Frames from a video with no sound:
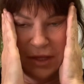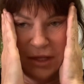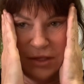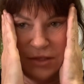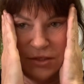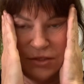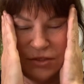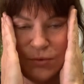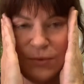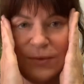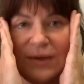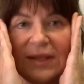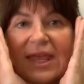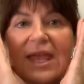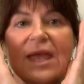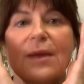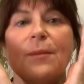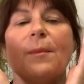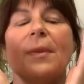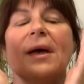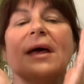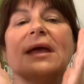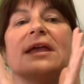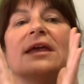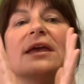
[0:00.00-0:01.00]
So when I came
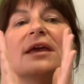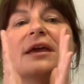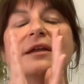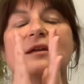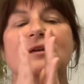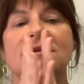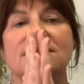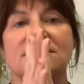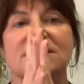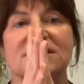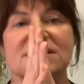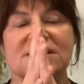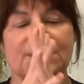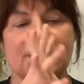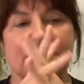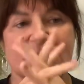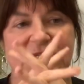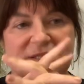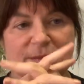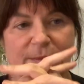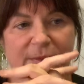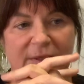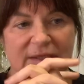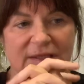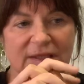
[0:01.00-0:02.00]
back in to speak
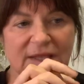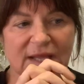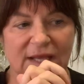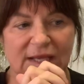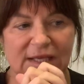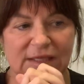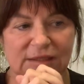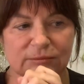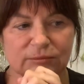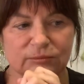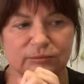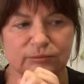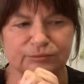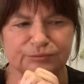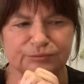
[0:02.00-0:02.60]
to my client,